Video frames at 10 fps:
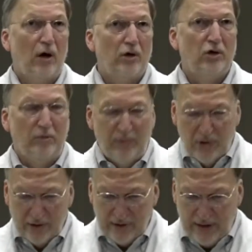good
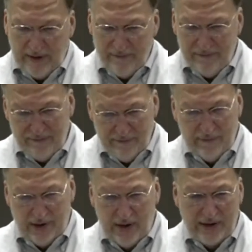book that I've,
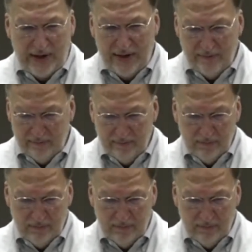again,